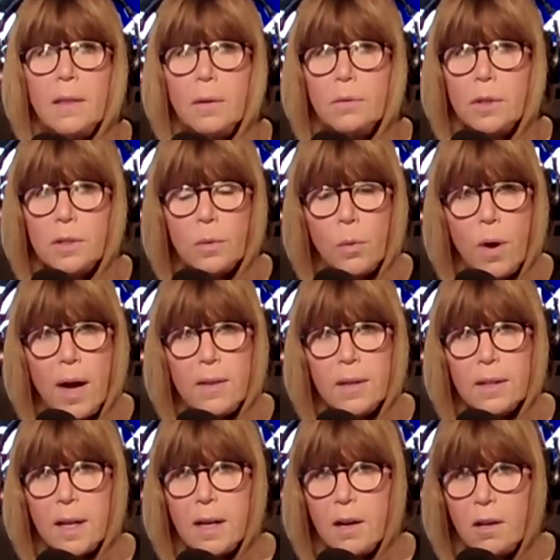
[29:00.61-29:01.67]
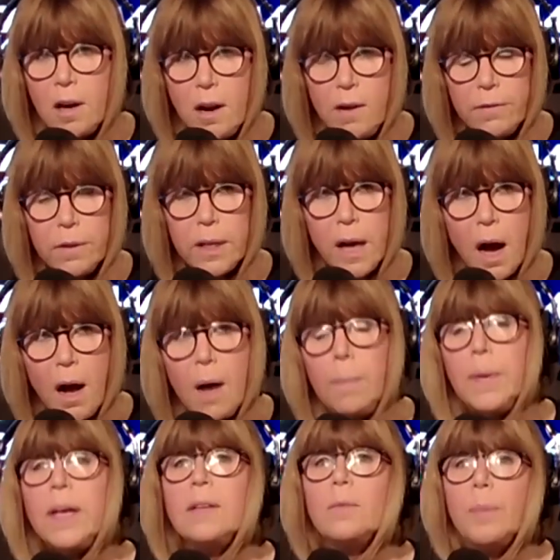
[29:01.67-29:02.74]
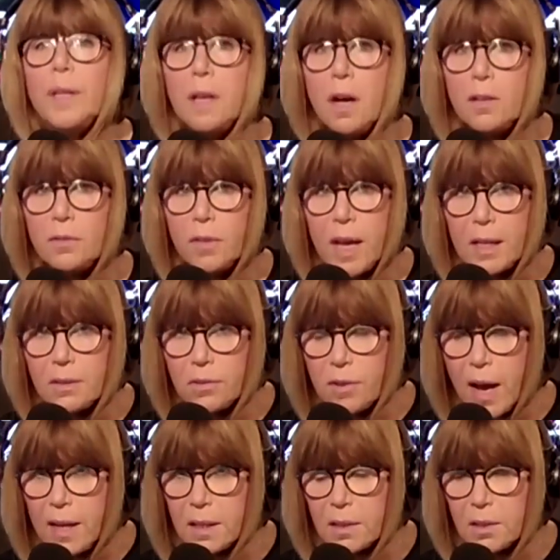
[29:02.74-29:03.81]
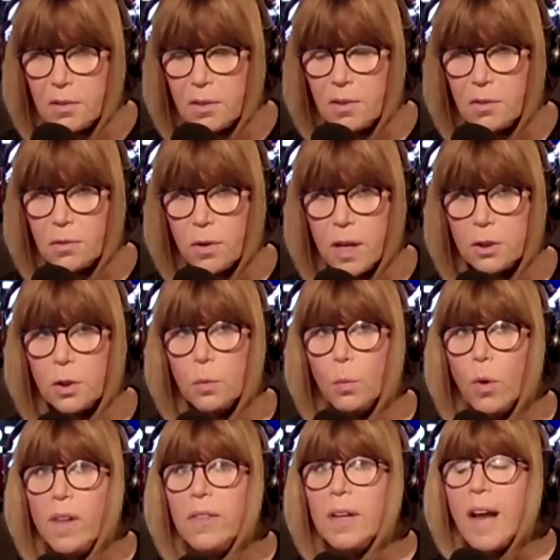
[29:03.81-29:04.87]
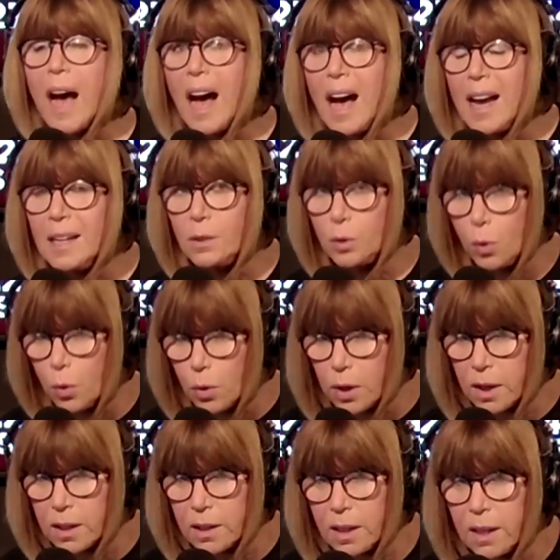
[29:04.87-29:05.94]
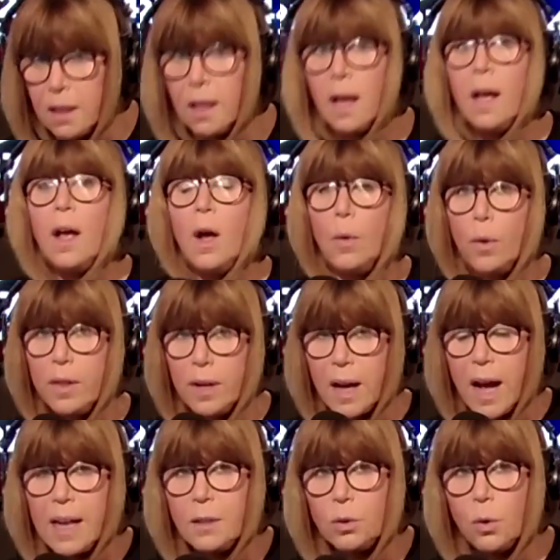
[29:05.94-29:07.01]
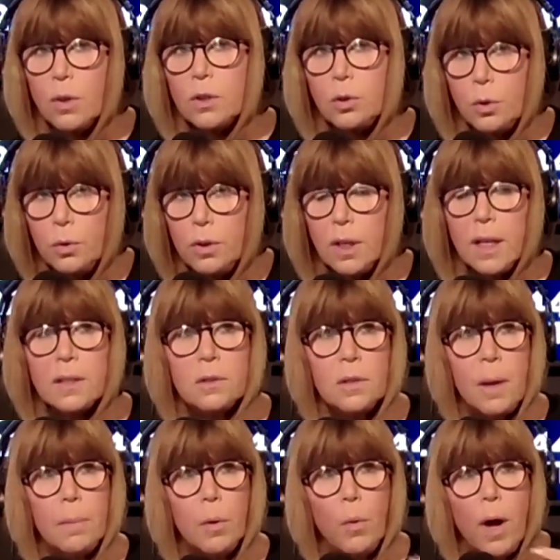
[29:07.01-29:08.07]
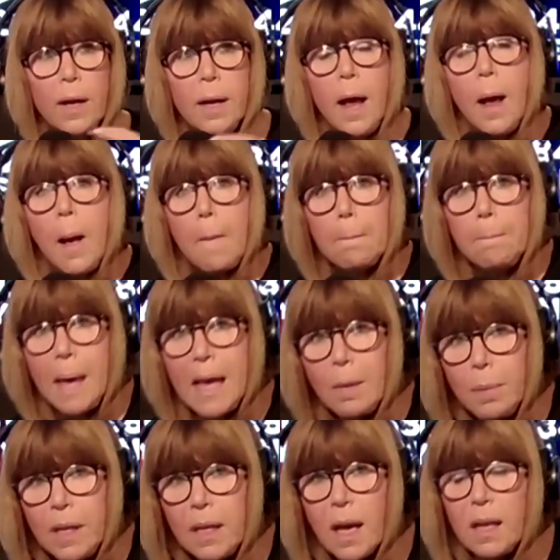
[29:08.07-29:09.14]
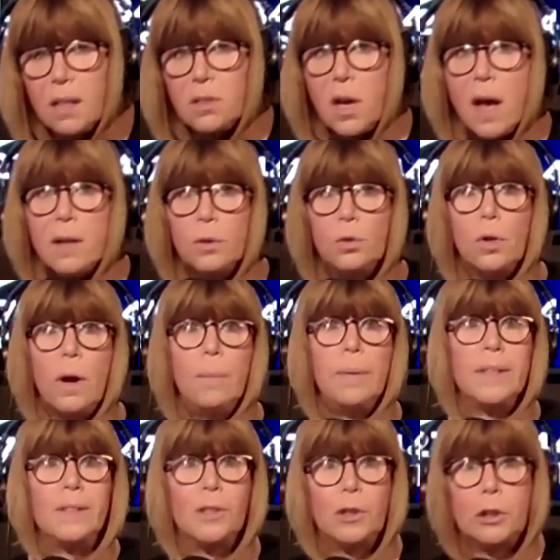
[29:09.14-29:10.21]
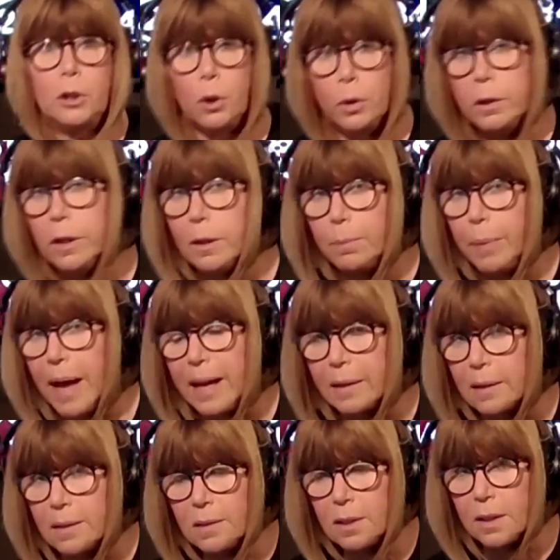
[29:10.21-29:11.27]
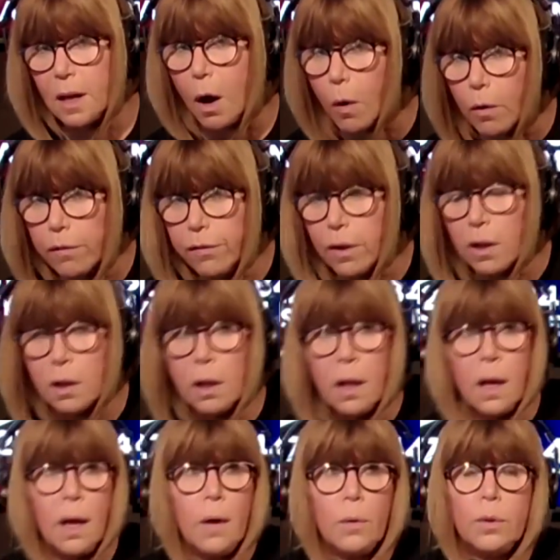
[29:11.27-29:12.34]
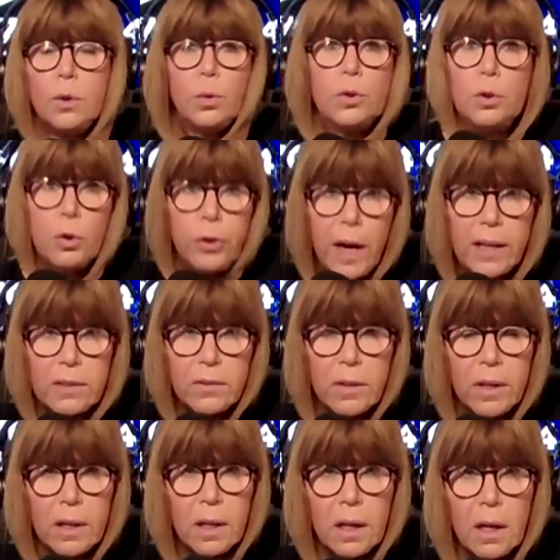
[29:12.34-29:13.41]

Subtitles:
the reason why that they are covering up is because they incited this insurrection with an eye toward two things. Number one, maybe getting Donald Trump inserted back into the Oval, which was crazy.